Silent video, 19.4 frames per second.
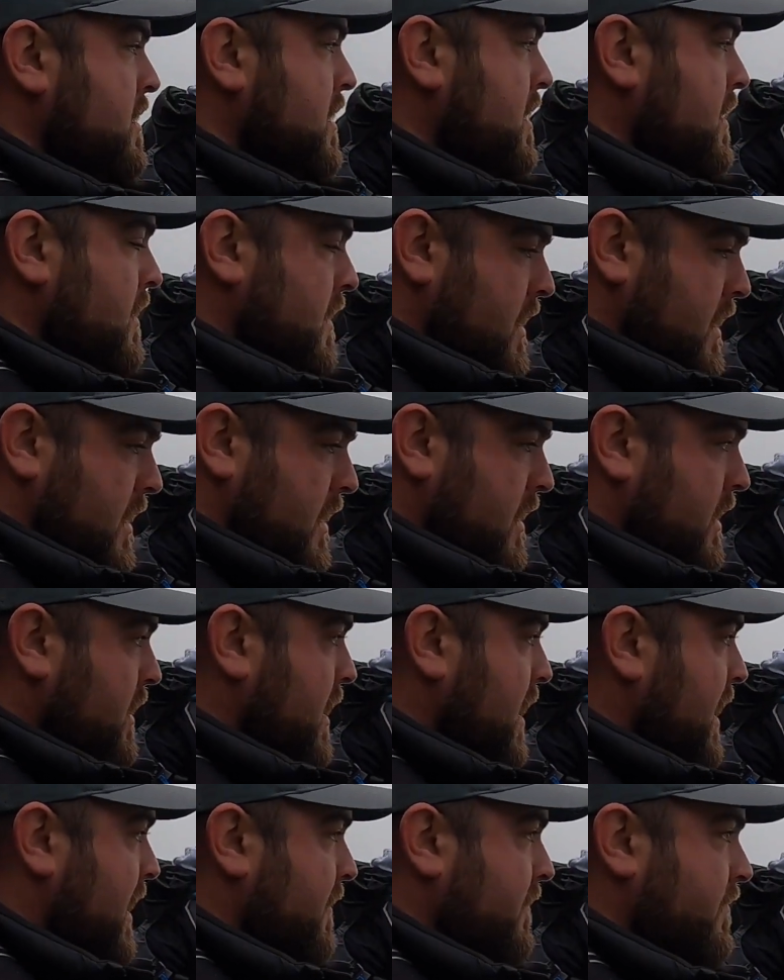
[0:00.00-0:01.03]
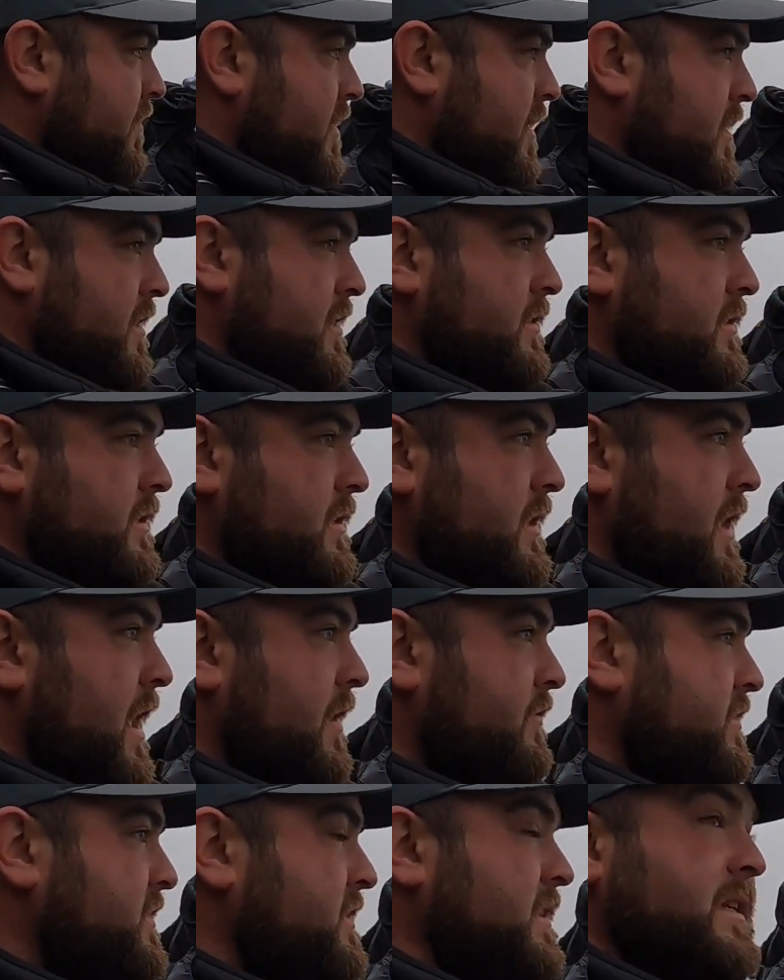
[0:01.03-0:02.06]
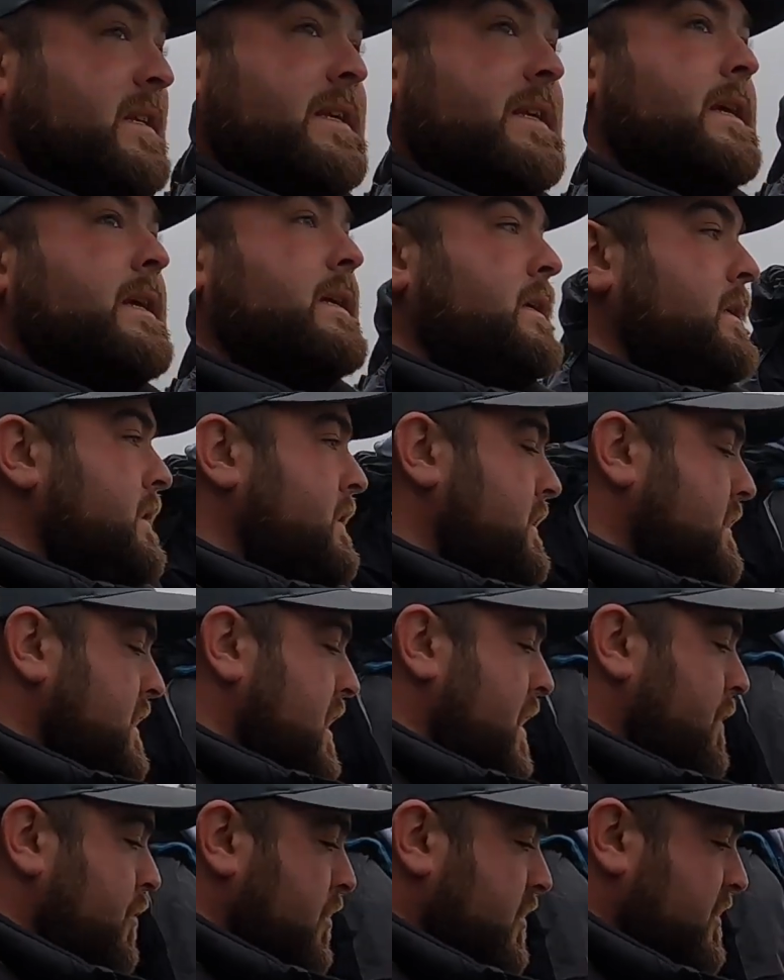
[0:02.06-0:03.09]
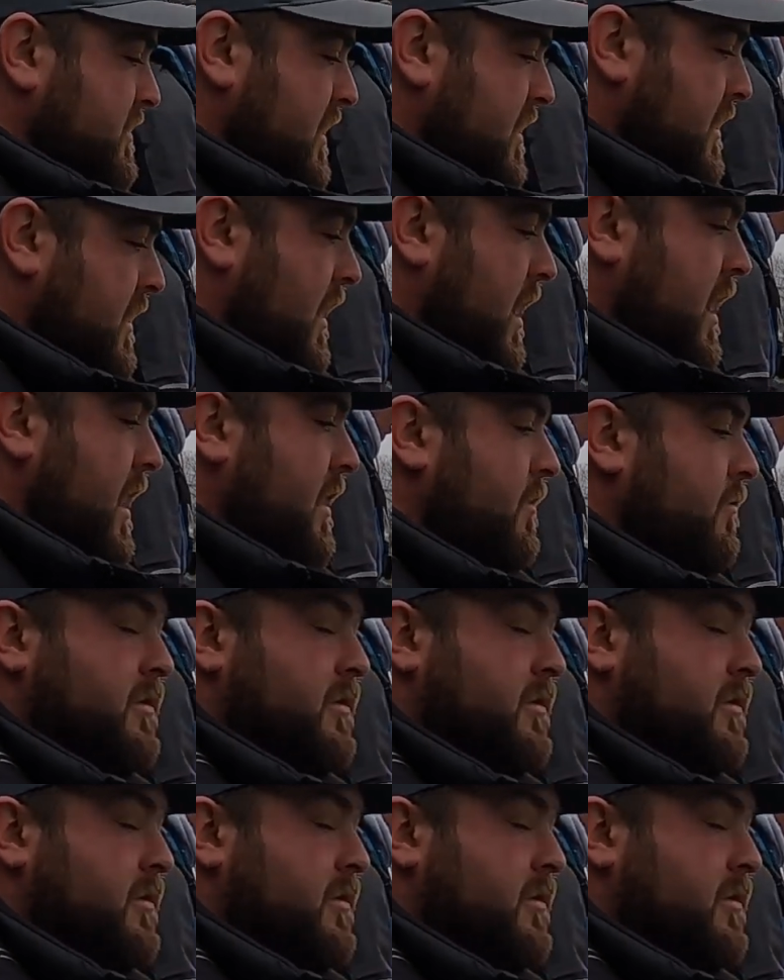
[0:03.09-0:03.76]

And then I have the FC Sniper Sunline,